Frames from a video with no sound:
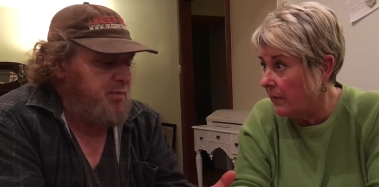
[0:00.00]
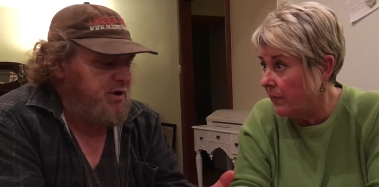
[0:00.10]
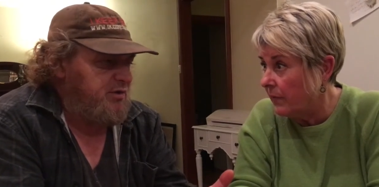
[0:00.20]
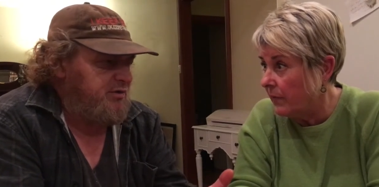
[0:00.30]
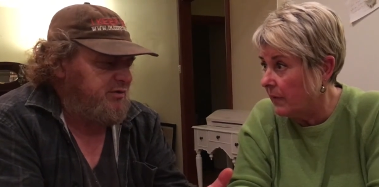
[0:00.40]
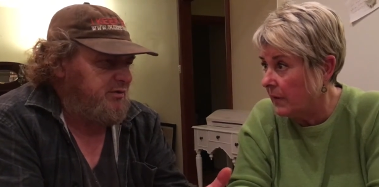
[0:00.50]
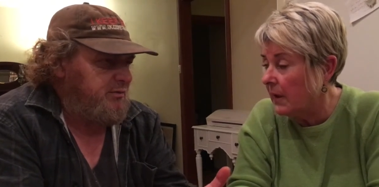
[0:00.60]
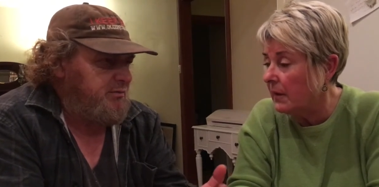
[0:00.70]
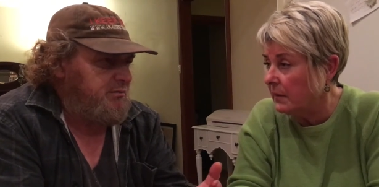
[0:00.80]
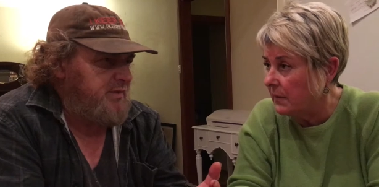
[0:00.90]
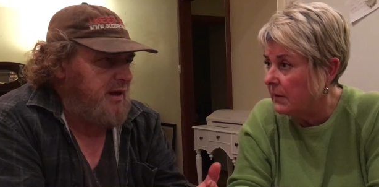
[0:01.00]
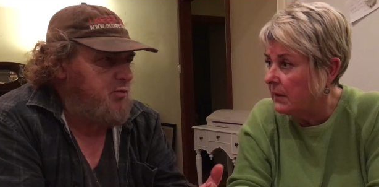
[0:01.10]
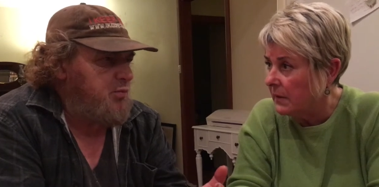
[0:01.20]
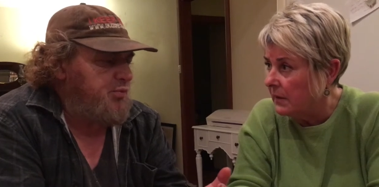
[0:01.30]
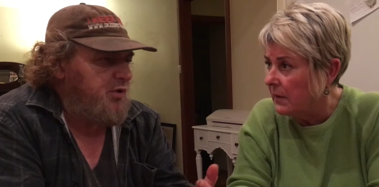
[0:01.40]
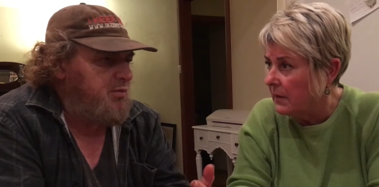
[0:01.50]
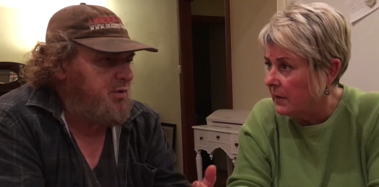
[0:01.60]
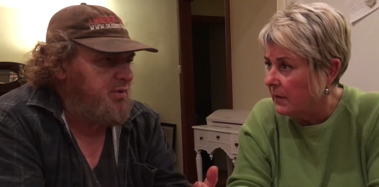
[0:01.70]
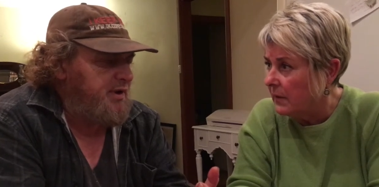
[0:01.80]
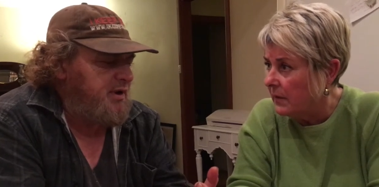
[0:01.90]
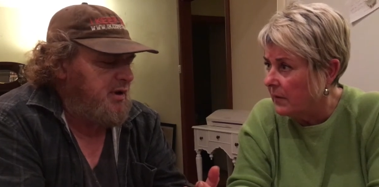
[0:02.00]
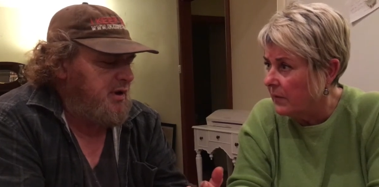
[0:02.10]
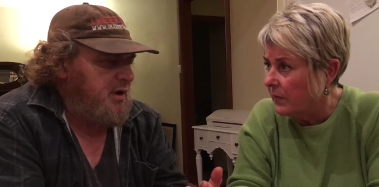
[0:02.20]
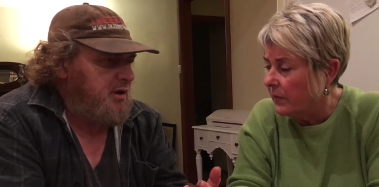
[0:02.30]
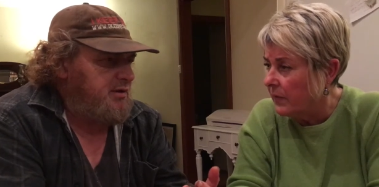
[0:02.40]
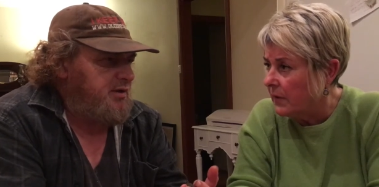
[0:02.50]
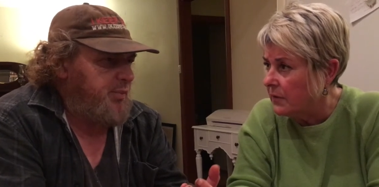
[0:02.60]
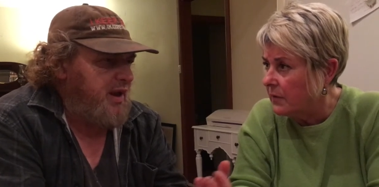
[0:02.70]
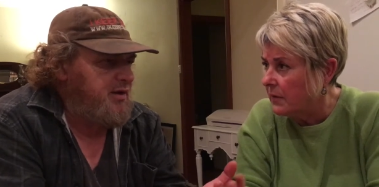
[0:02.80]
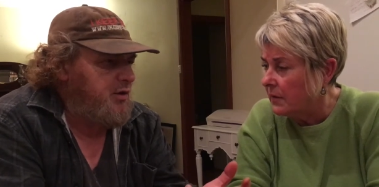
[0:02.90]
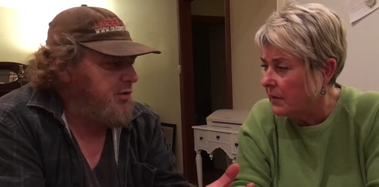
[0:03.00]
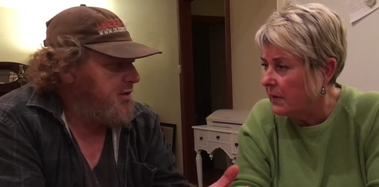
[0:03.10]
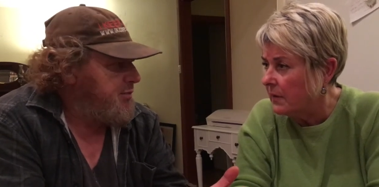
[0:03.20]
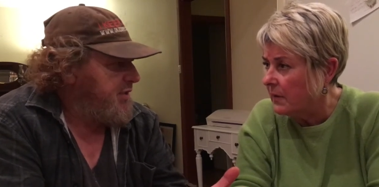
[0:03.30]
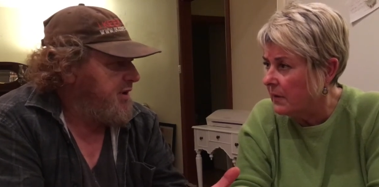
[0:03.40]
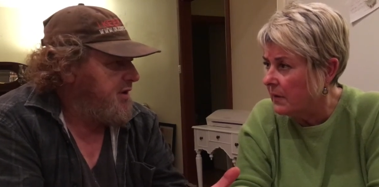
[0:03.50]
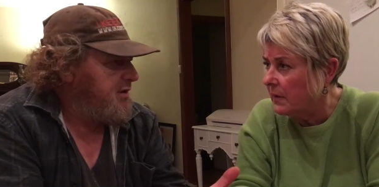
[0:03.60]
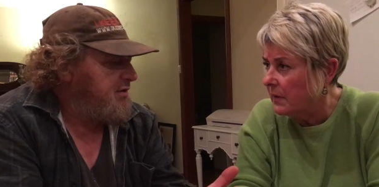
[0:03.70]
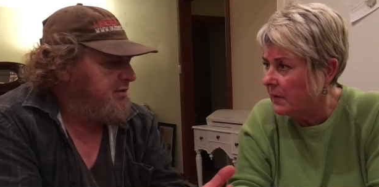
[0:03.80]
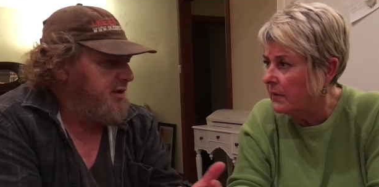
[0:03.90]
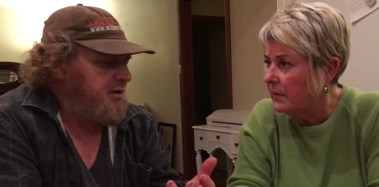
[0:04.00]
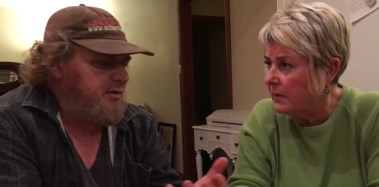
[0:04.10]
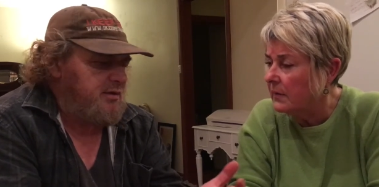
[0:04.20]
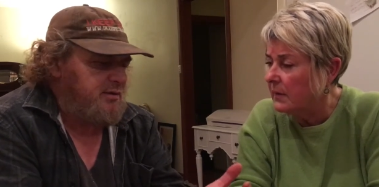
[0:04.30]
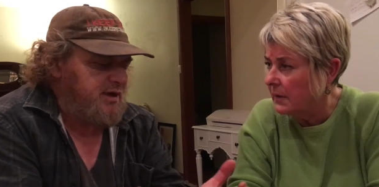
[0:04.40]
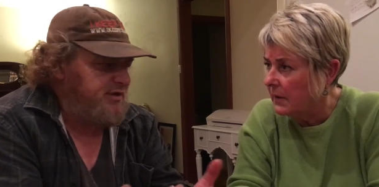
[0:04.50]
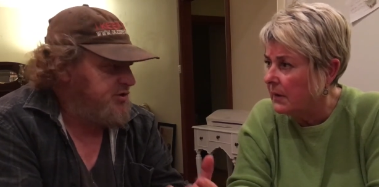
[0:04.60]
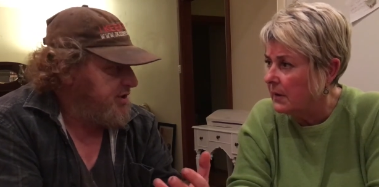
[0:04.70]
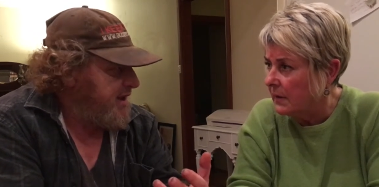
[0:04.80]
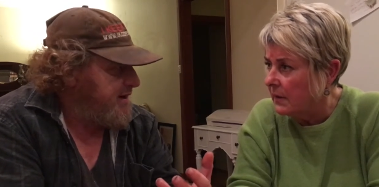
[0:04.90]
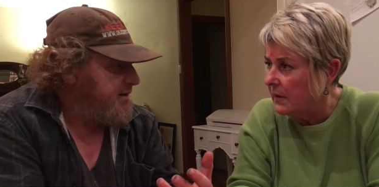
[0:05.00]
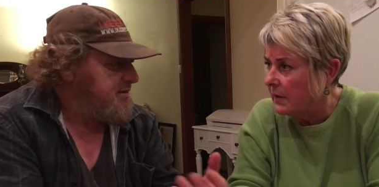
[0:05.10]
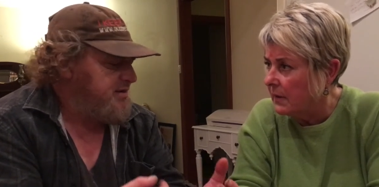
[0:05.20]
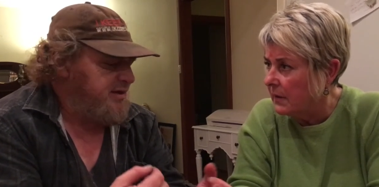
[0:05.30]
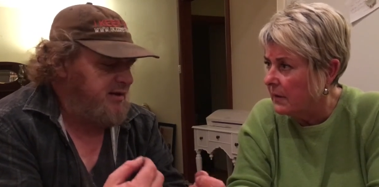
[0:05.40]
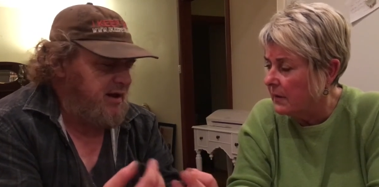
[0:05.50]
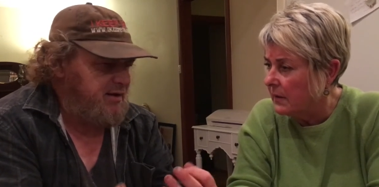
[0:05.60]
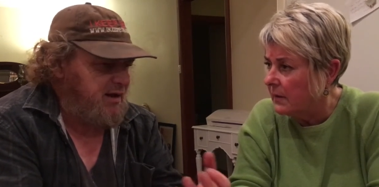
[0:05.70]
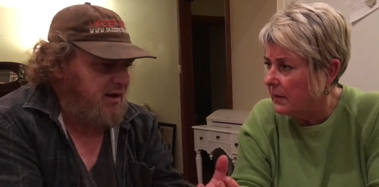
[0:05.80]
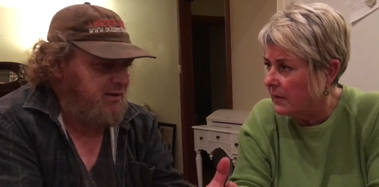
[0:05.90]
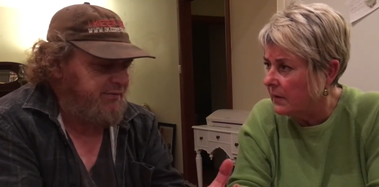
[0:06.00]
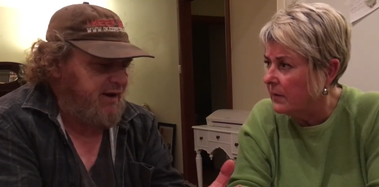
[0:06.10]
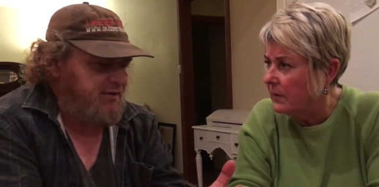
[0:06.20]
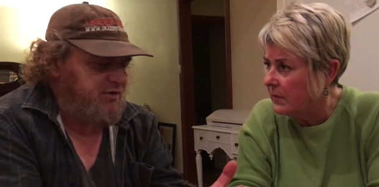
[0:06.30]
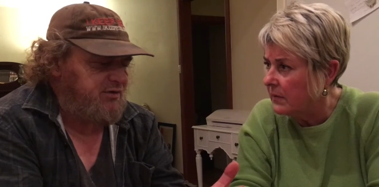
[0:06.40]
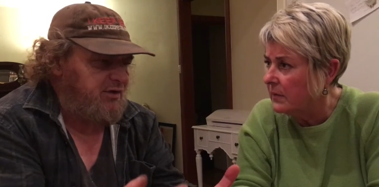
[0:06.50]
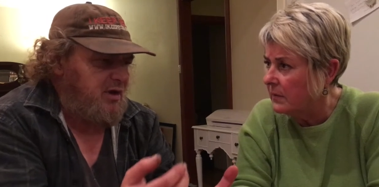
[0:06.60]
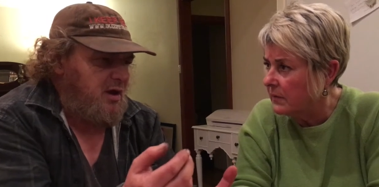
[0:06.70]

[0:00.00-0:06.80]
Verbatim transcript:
Speaker 1: because yeah. they will probably depending on the bees, their, their, their genetics and, and other factors,